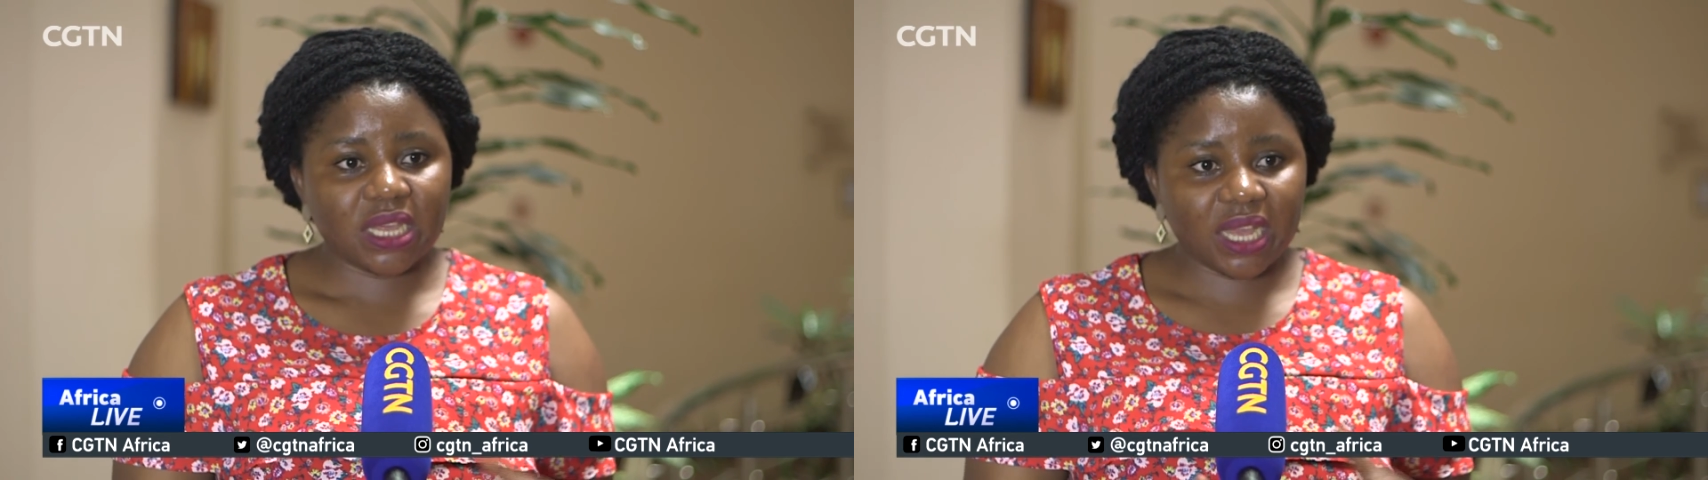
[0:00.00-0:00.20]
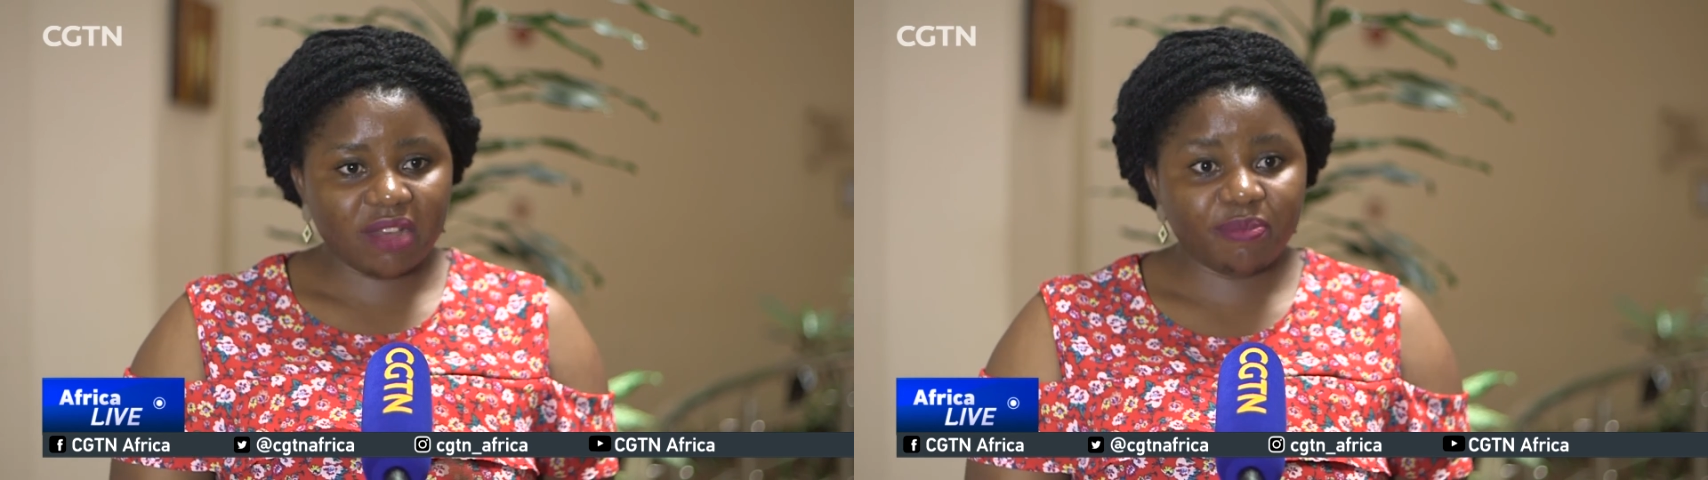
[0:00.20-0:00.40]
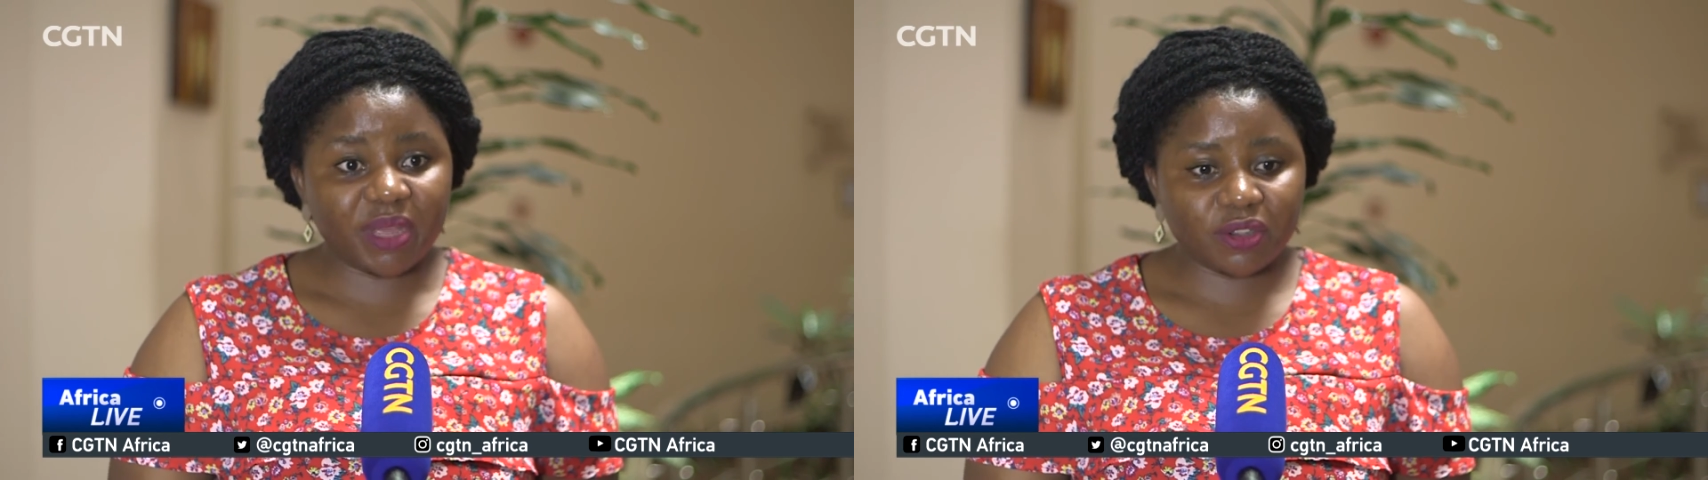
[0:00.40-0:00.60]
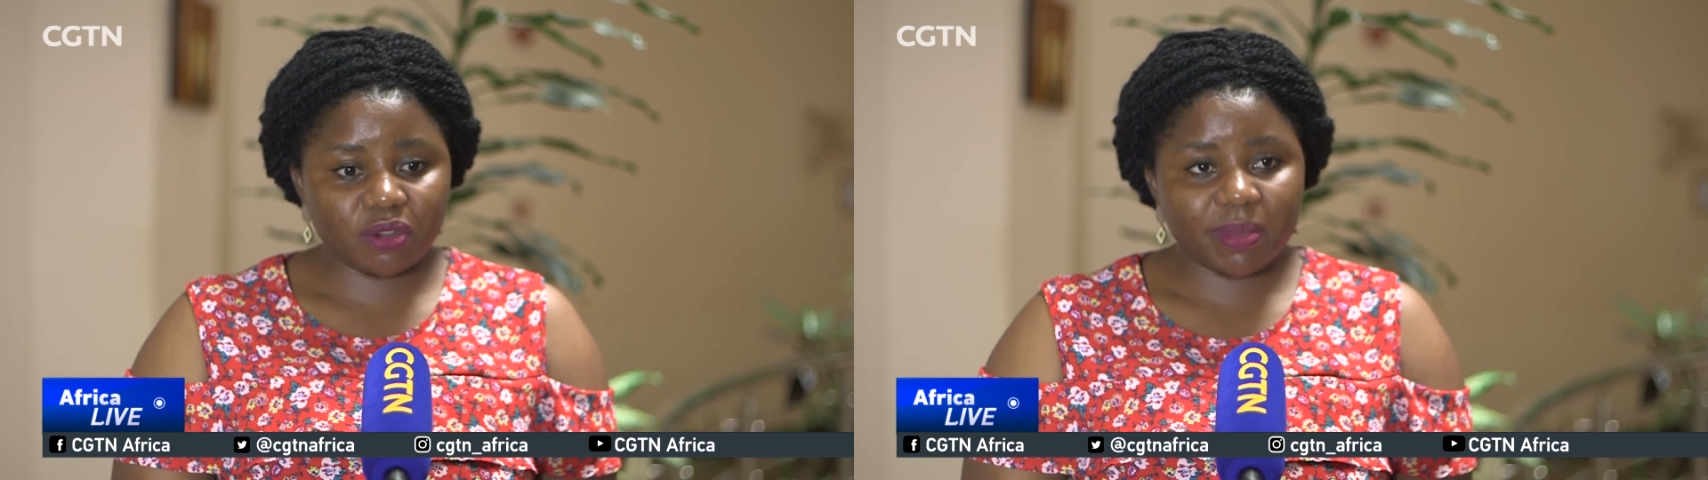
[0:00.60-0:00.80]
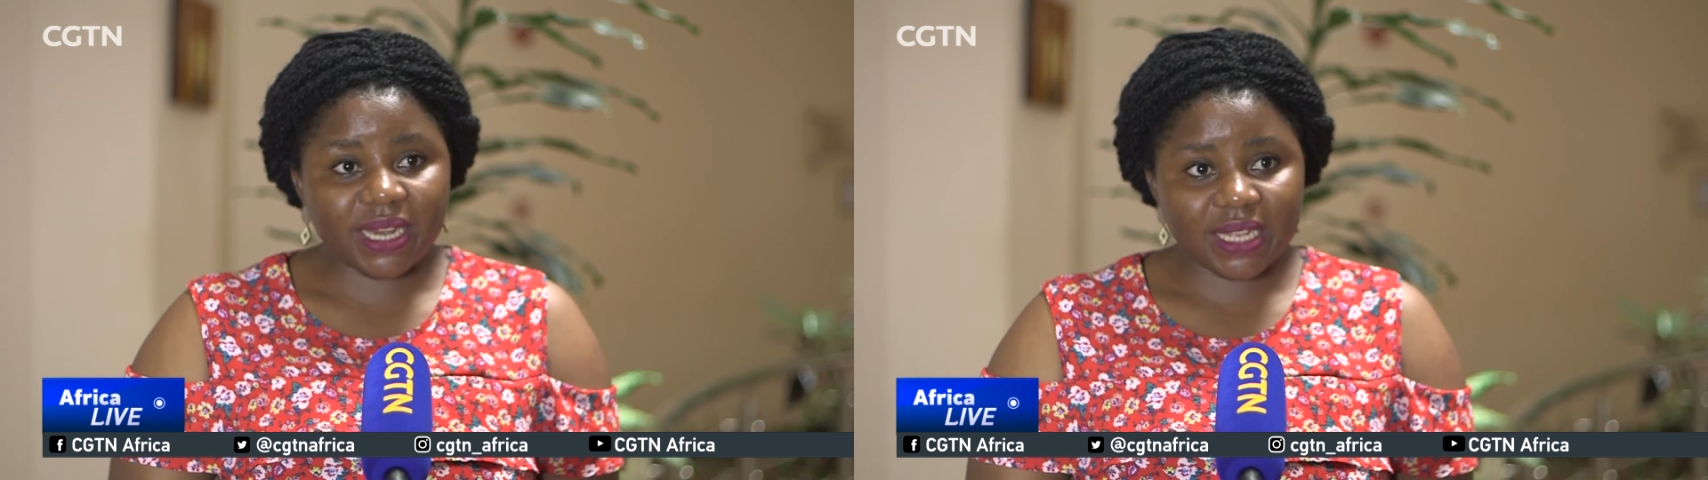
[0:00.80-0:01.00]
The government
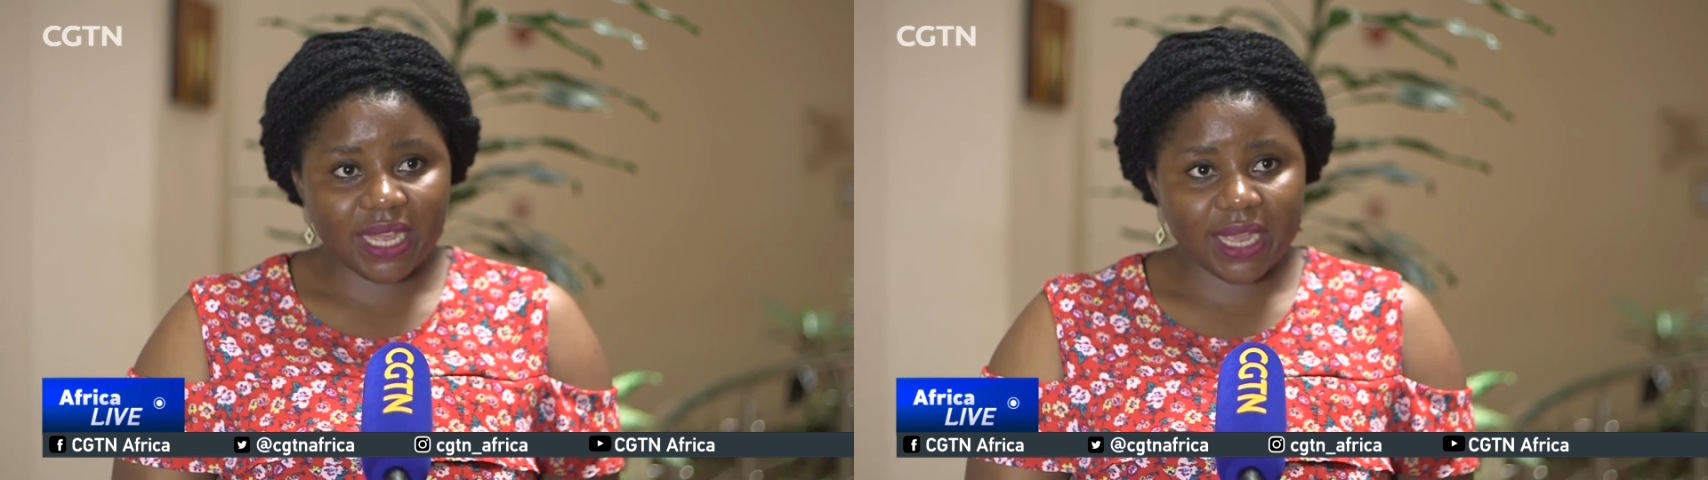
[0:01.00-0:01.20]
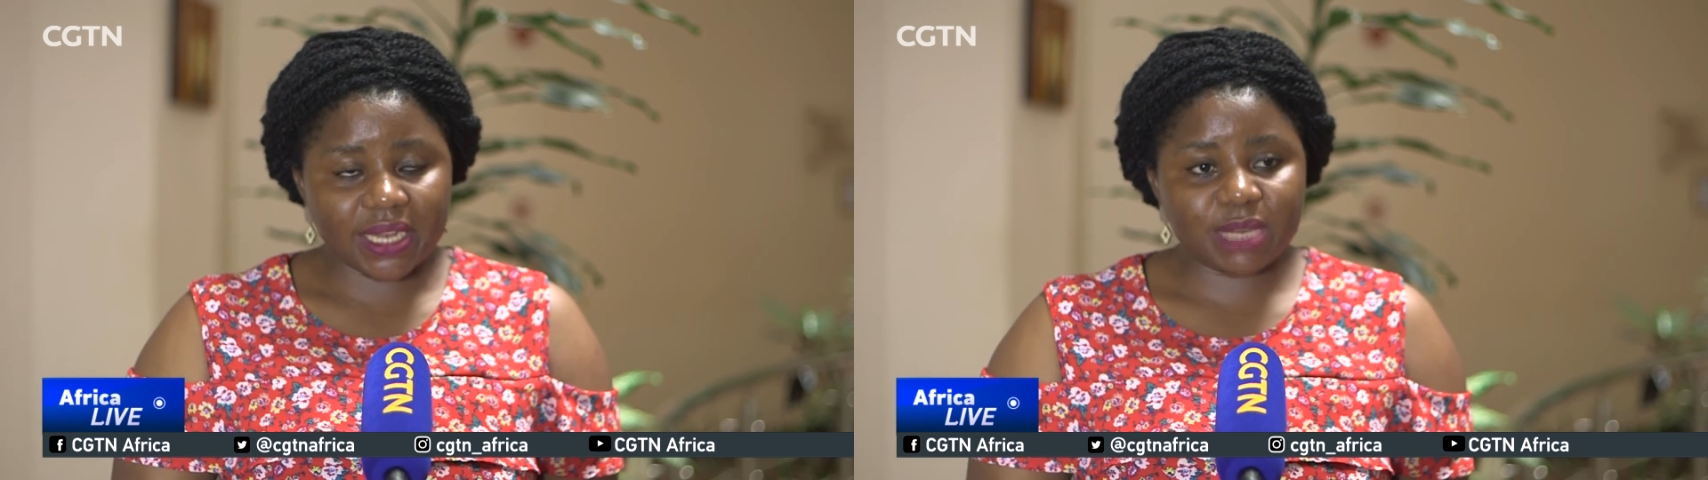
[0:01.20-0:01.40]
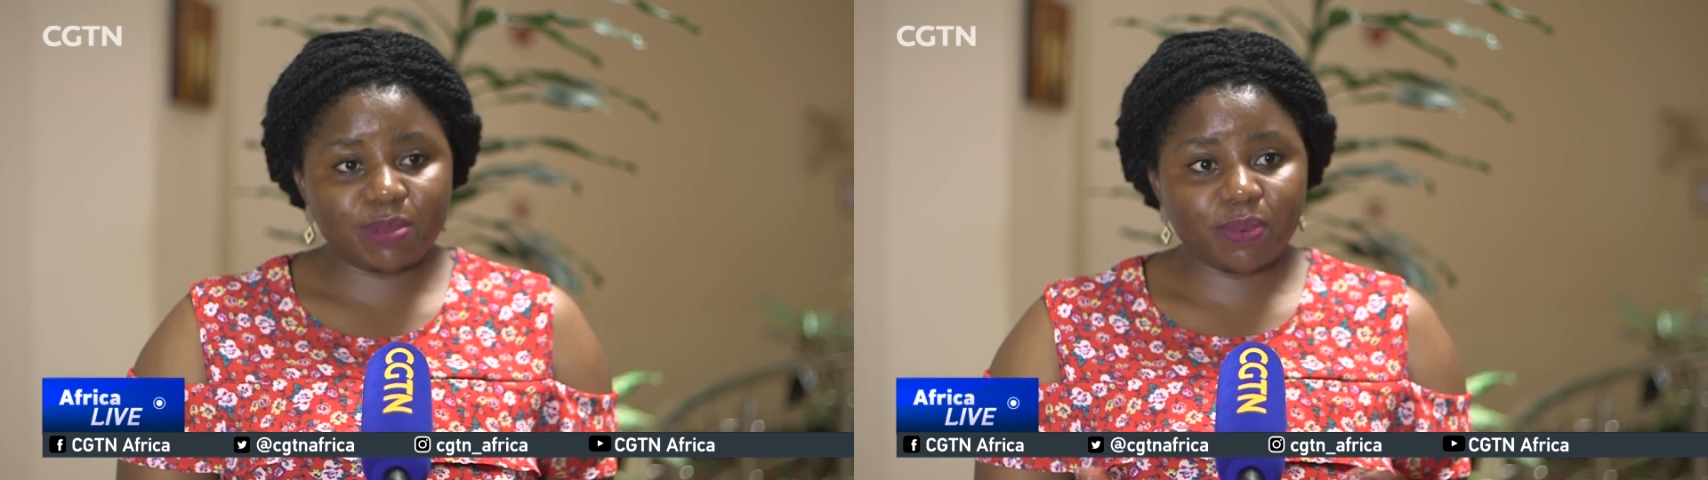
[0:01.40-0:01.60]
normally guides.